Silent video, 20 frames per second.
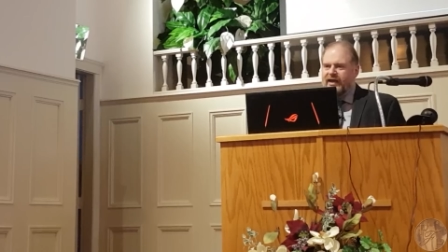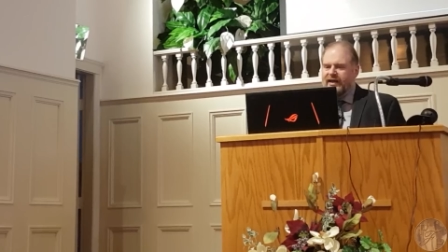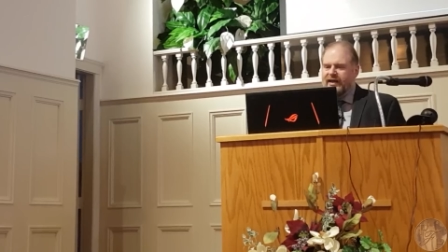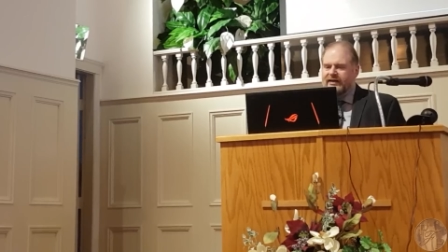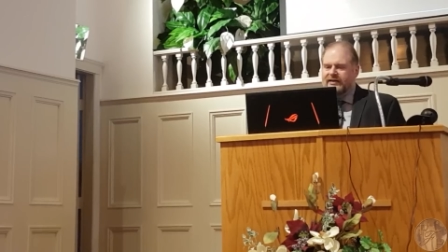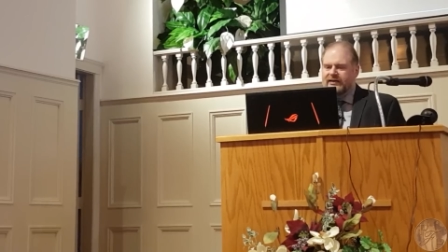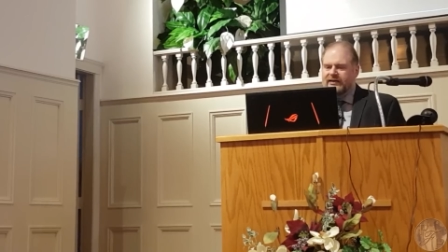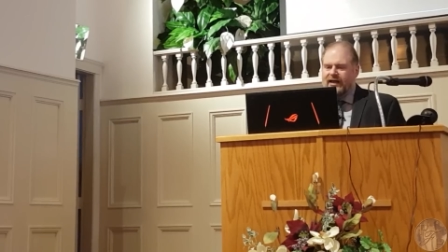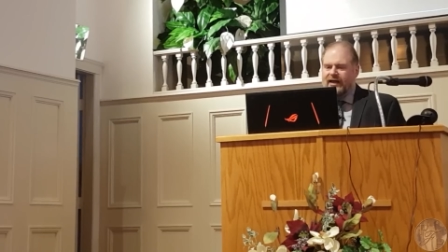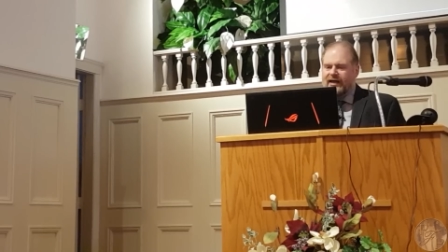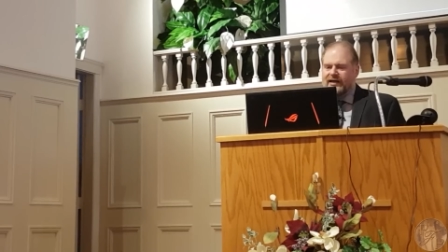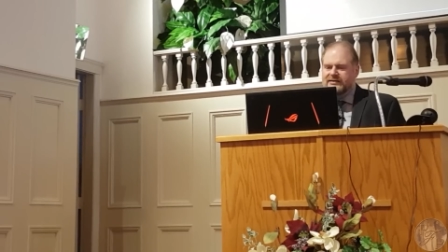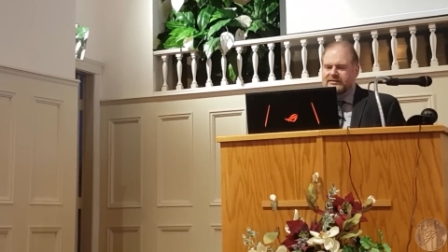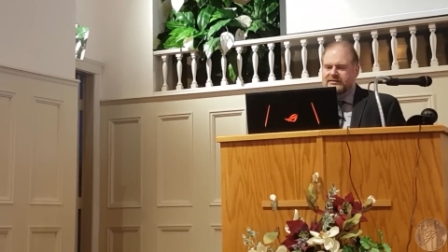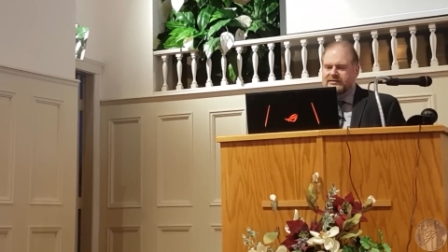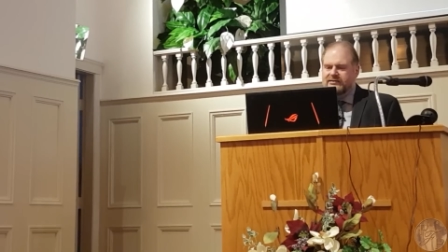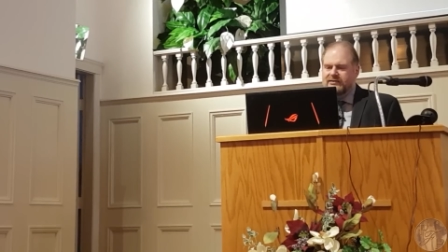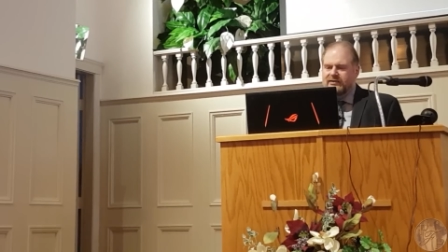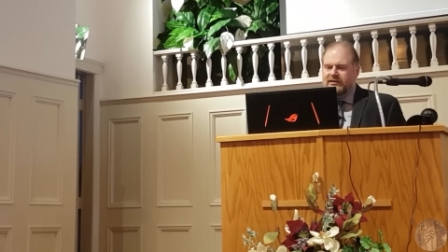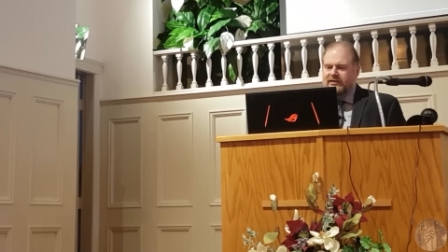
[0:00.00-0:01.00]
hated
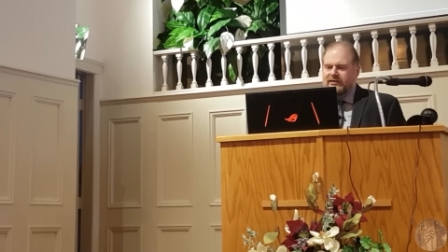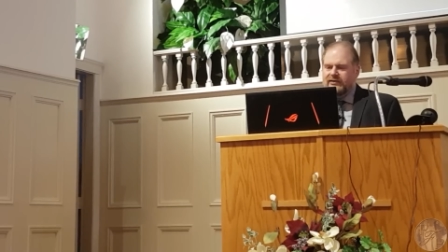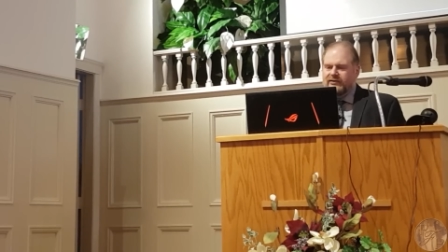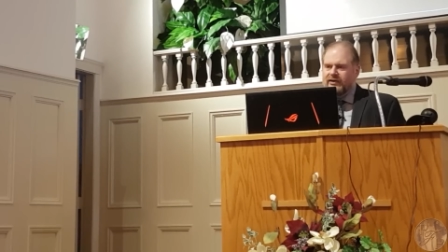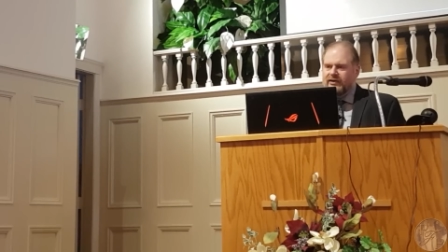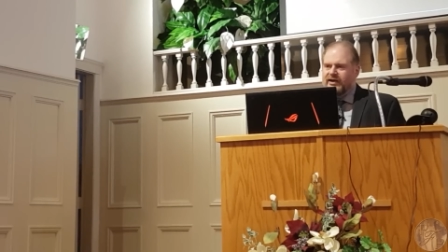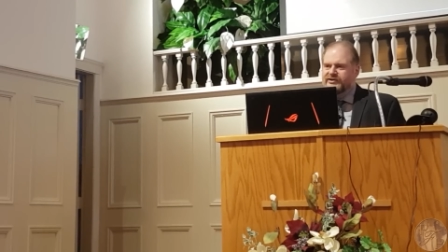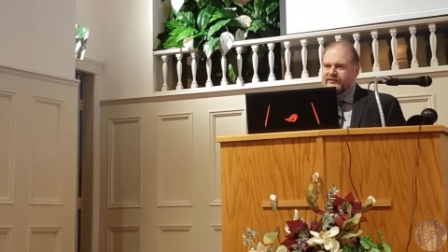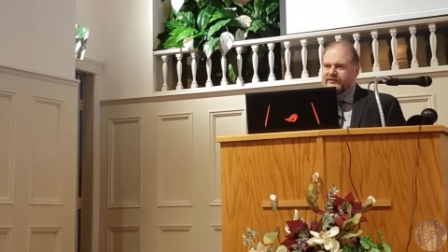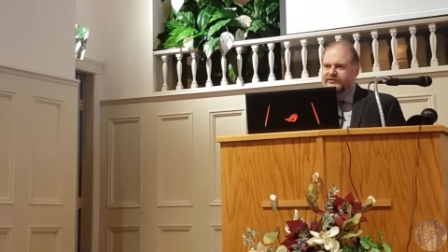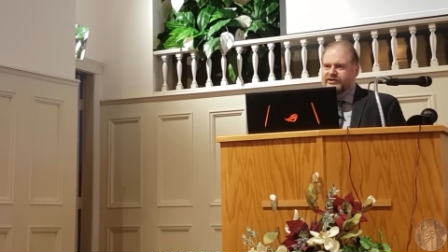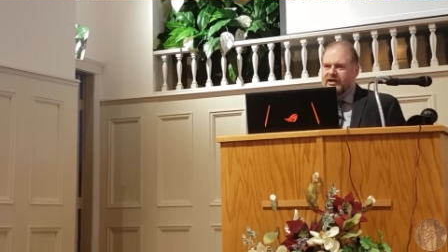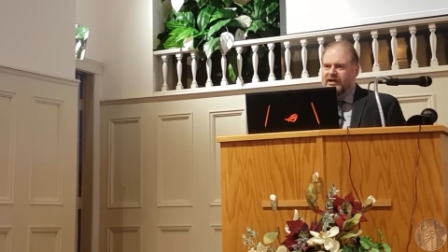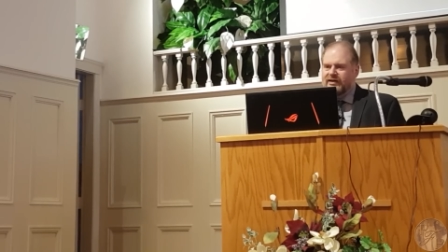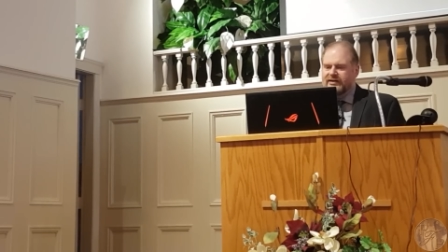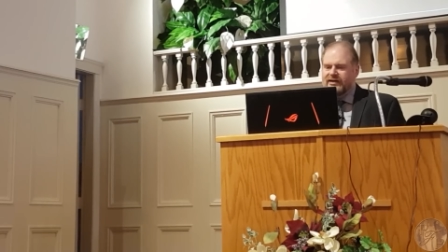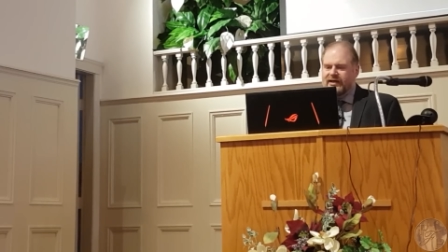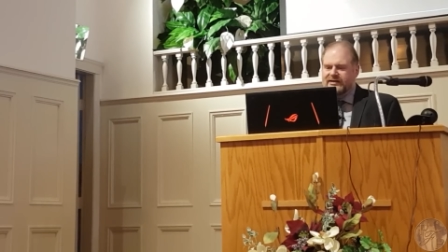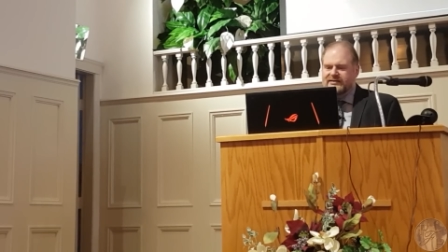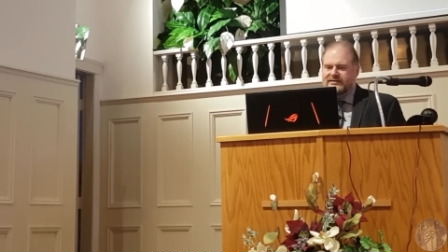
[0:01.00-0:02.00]
class, loss of
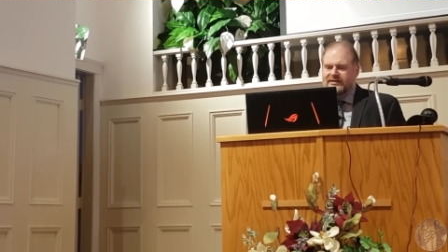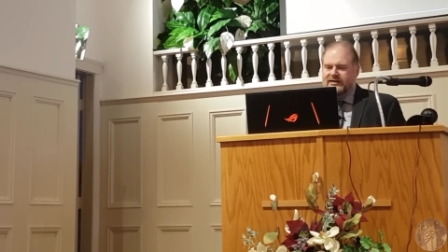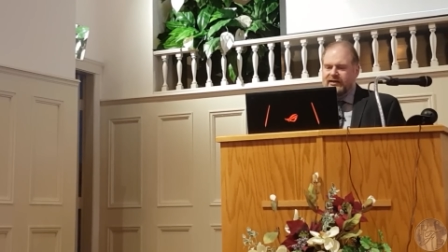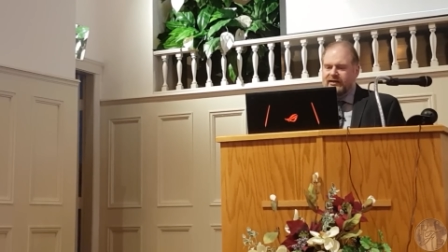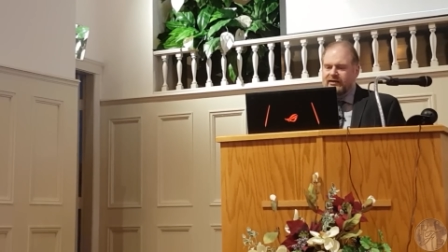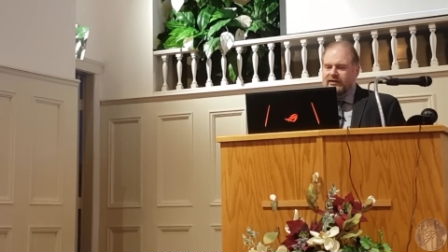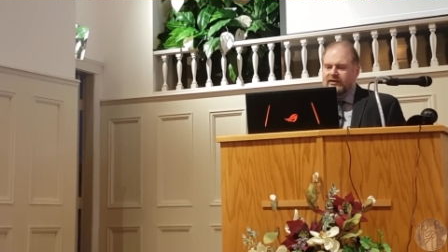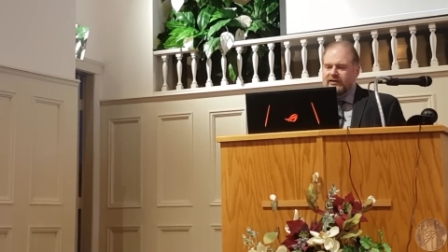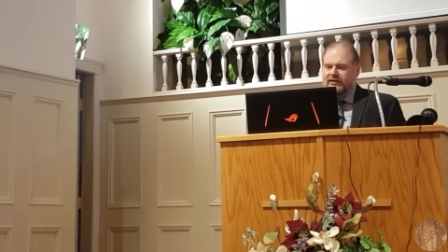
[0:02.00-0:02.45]
child custody,